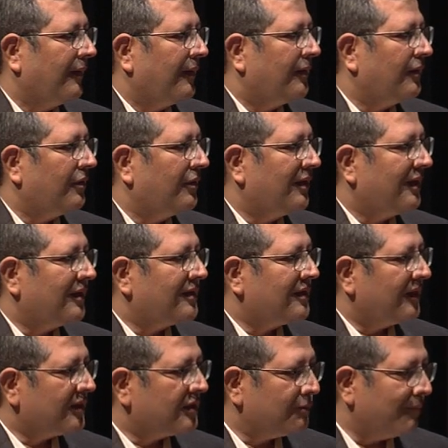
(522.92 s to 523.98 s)

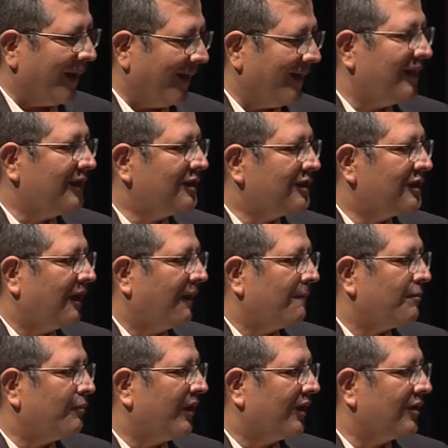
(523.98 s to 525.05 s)
it's managed
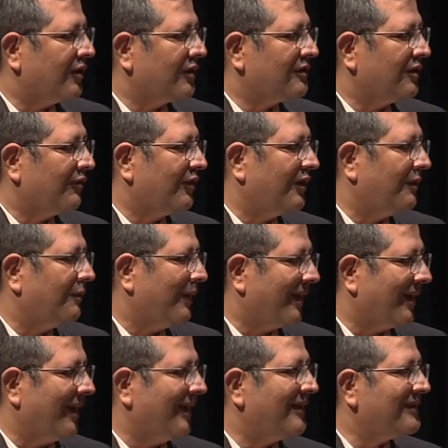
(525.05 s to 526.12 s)
because of the
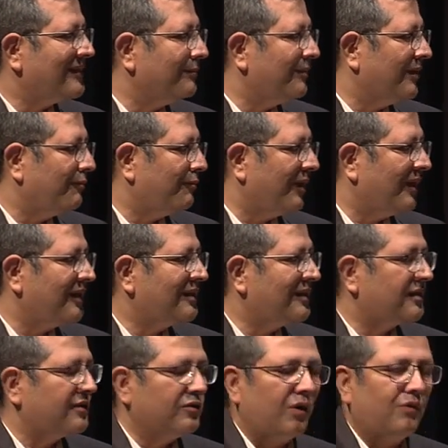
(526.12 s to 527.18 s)
mechanism in place.
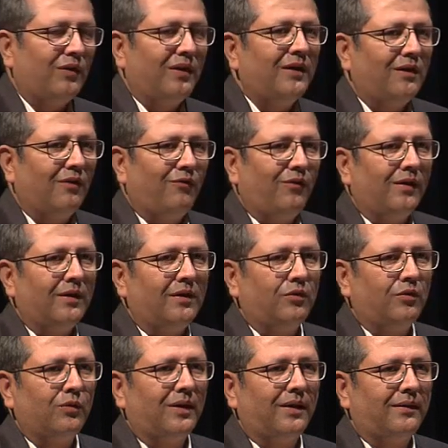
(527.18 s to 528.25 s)
It's not very difficult
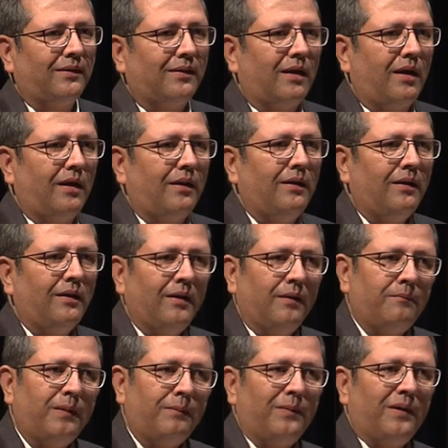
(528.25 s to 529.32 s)
to get a card.
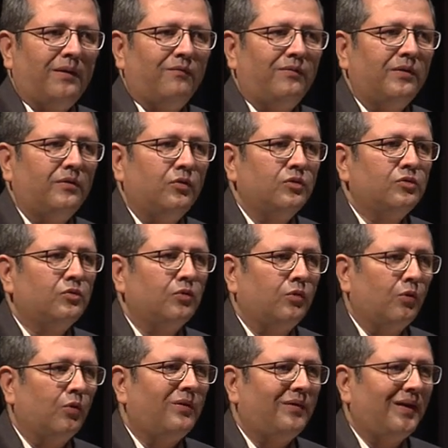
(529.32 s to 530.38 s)
People, even those who
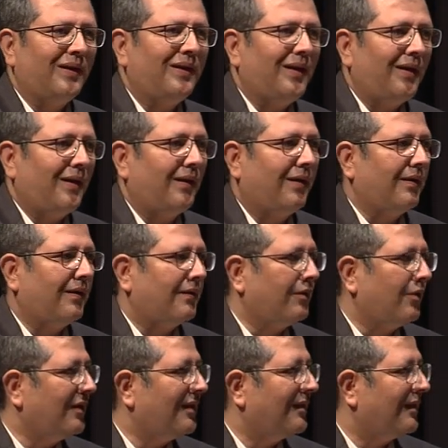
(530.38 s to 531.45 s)
don't really
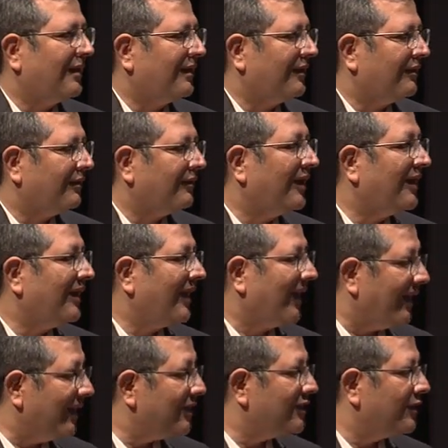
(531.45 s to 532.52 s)
not really
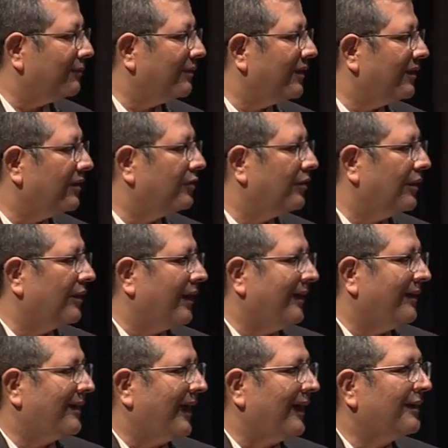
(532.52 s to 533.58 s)
eligible,
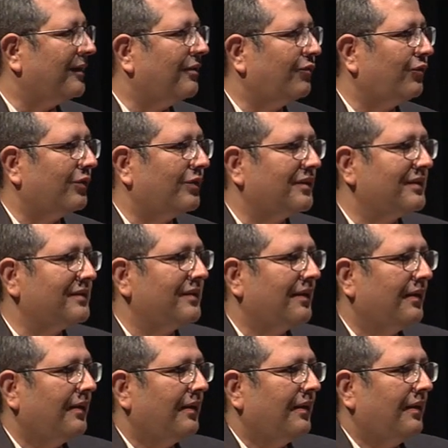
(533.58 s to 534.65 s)
entitled for this
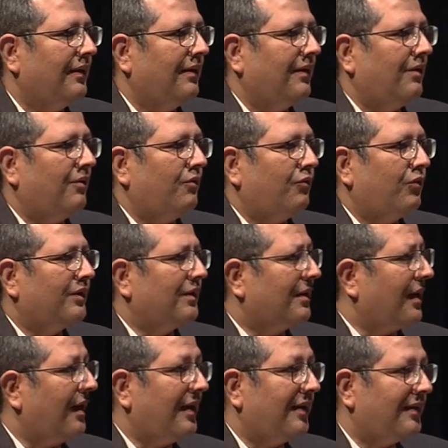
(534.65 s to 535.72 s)
for the
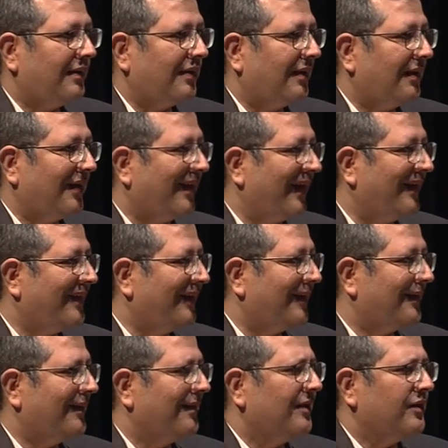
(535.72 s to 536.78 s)
card, get
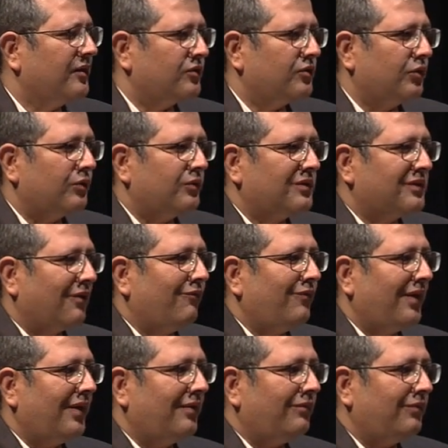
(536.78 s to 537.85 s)
it. So
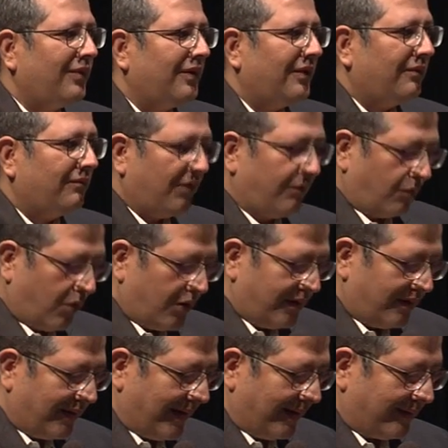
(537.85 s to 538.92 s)
somewhere we want
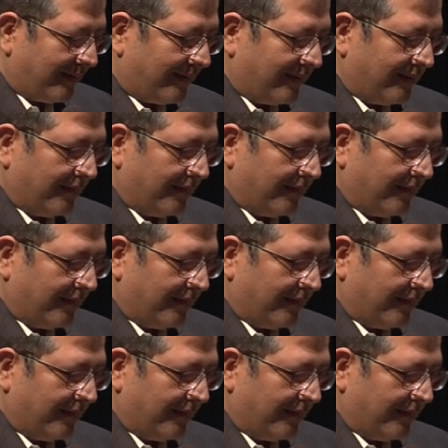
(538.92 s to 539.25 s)
that